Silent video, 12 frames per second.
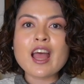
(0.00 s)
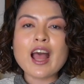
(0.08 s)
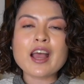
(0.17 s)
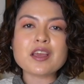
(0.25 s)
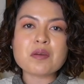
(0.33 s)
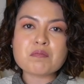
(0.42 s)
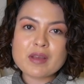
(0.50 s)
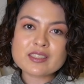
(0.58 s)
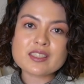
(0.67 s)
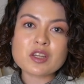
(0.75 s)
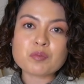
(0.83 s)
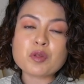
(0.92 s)
I am
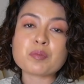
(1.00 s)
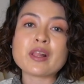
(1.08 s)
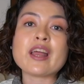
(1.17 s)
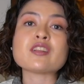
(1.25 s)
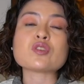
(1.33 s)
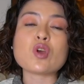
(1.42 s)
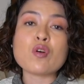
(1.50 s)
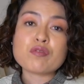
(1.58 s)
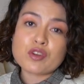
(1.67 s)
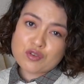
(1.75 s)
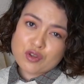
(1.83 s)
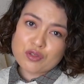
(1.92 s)
messing up the plans of
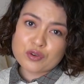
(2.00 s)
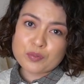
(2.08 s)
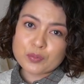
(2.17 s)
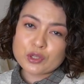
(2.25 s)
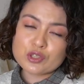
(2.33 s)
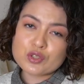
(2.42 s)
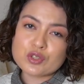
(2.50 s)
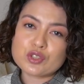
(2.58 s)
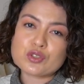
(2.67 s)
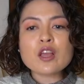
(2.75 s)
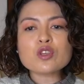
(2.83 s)
another person.